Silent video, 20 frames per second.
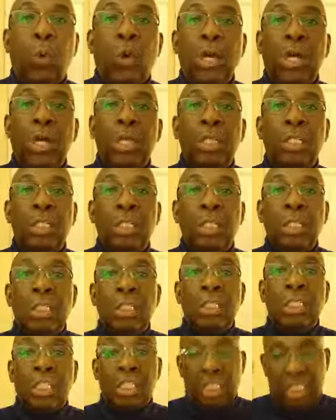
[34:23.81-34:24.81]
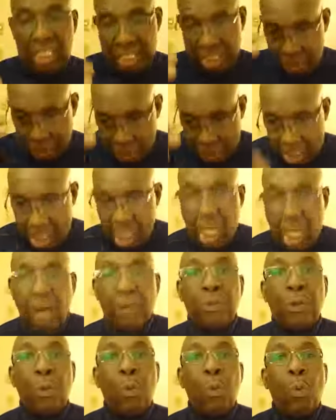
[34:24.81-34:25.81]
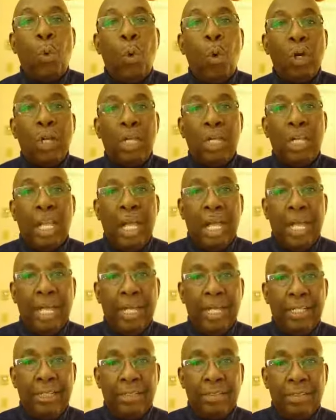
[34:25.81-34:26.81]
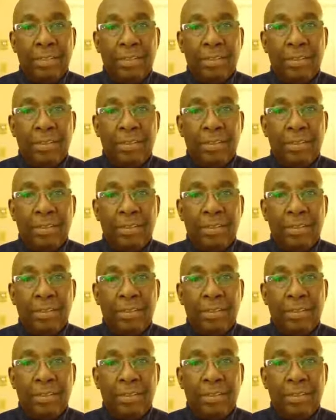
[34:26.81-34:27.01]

where they cut off the water line